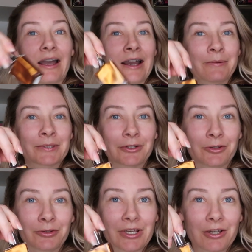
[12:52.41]

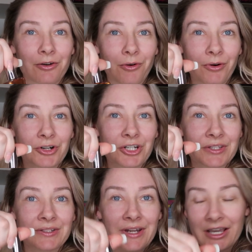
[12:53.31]
Absolutely
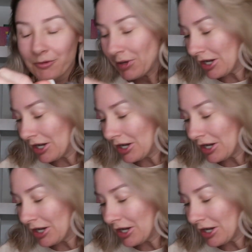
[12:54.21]
gorgeous nail